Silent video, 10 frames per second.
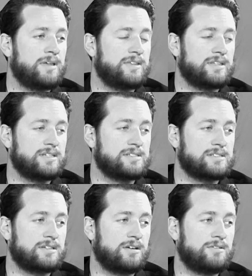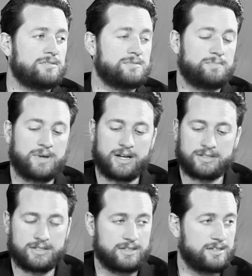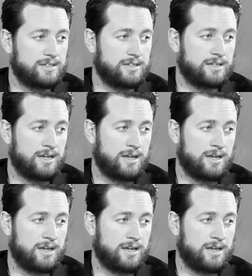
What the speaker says: think this goes back to the